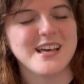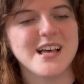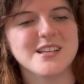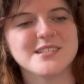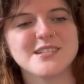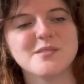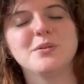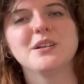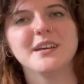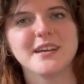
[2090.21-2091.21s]
I'll start
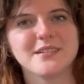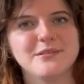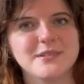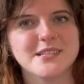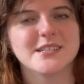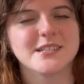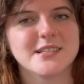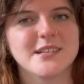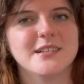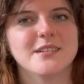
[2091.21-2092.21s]
pulling out the ones that are
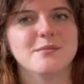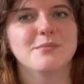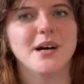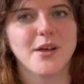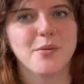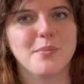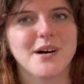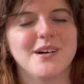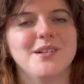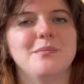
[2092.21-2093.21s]
still in the
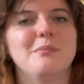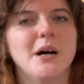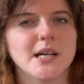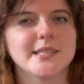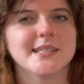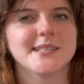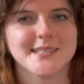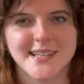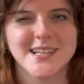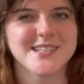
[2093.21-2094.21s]
mothball boxes,
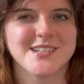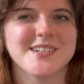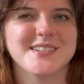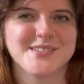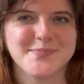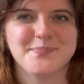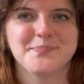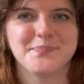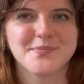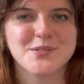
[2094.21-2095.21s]
and I'll start
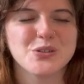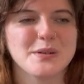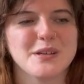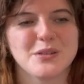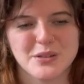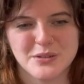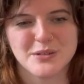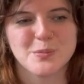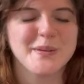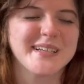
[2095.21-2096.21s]
doing
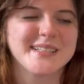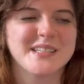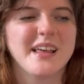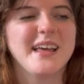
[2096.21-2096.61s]
those because